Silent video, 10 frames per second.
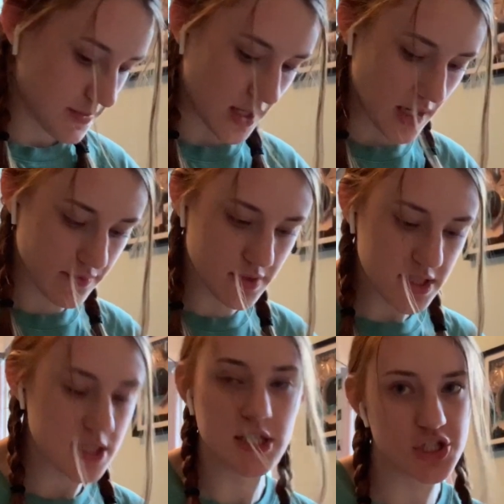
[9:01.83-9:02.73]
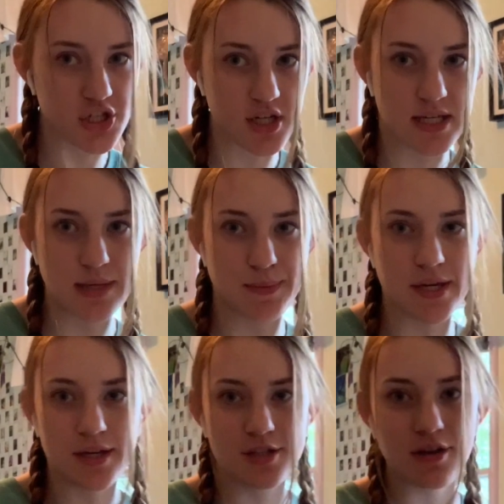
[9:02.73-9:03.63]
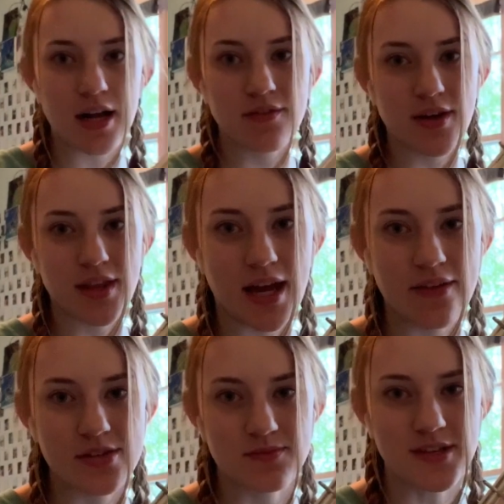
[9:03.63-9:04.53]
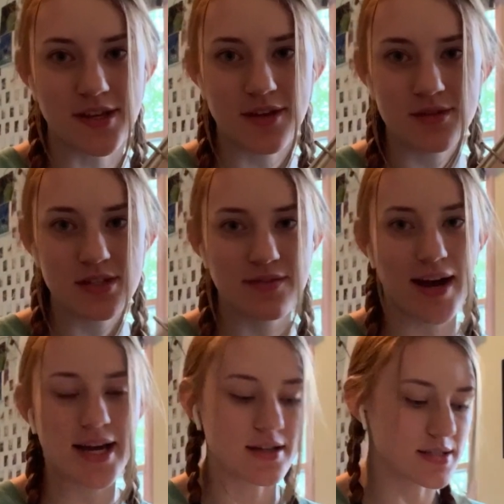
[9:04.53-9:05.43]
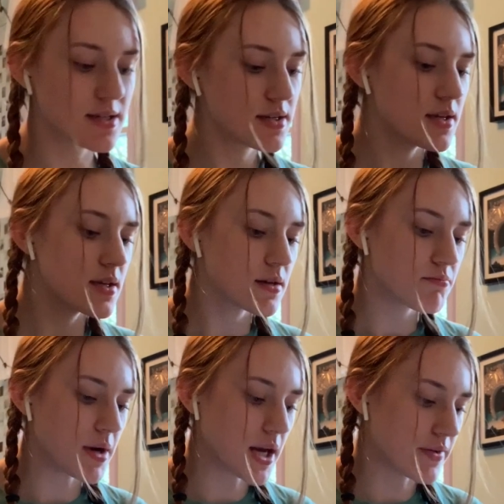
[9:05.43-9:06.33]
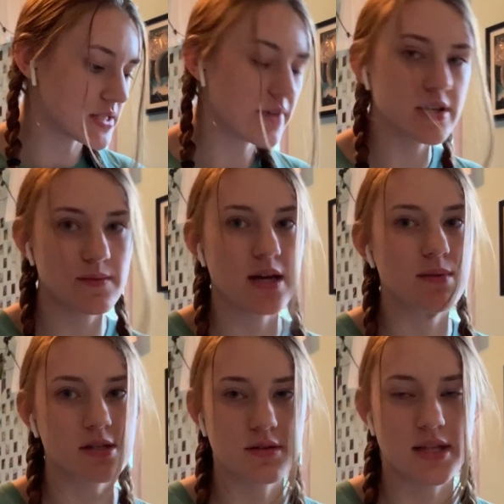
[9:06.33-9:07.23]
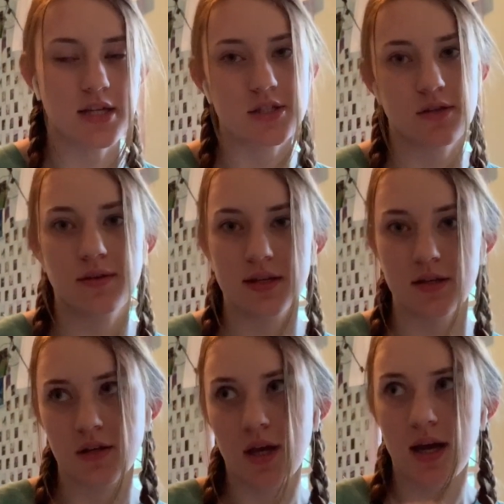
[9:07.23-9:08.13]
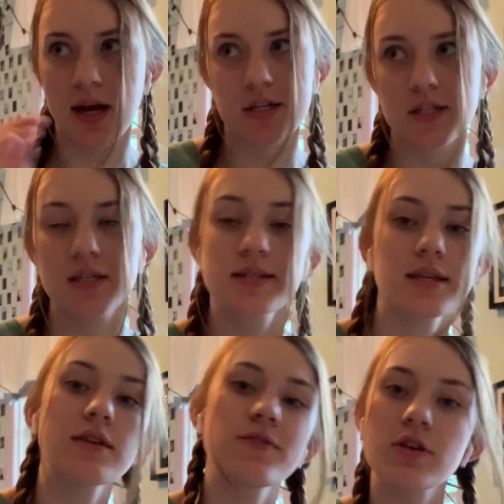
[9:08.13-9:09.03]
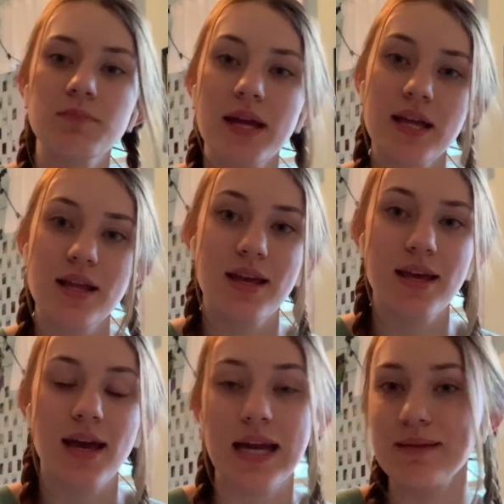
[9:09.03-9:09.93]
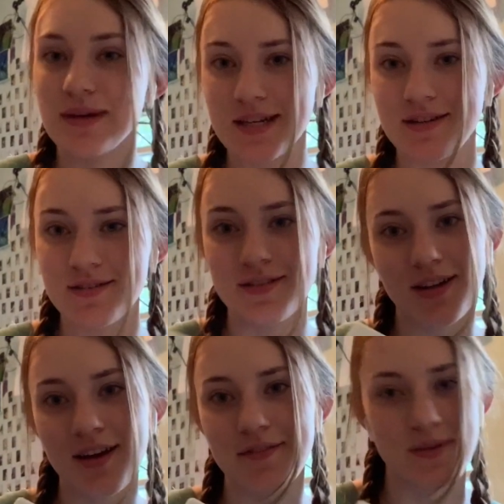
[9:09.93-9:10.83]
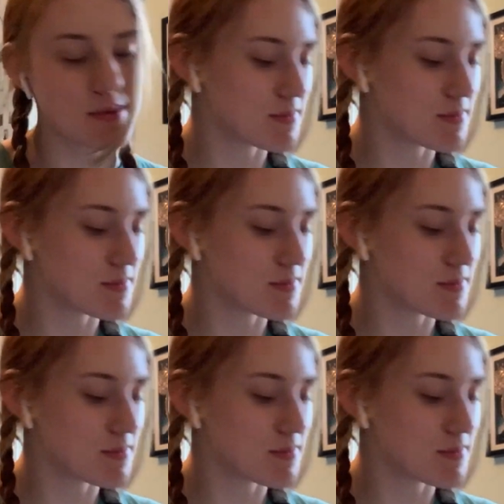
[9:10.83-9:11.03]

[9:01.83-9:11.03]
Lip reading: I've recently just started keeping track of all have some really cute dividers, but I would definitely recommend doing that so you can actually see if you're making any money or not from your